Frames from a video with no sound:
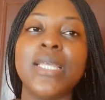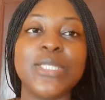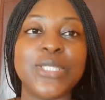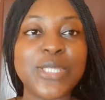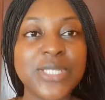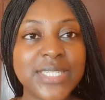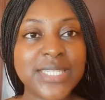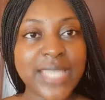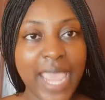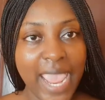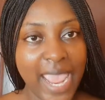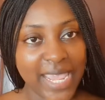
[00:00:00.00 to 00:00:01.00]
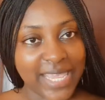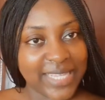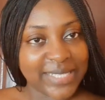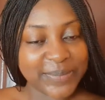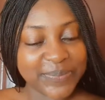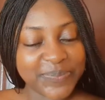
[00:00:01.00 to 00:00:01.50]

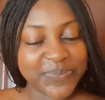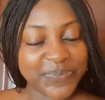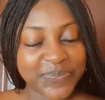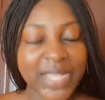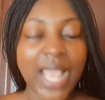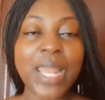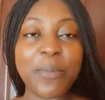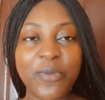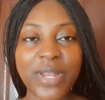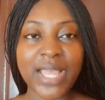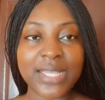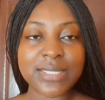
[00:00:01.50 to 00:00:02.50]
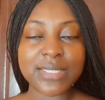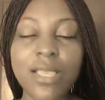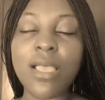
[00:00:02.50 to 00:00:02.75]
Today, let me relax.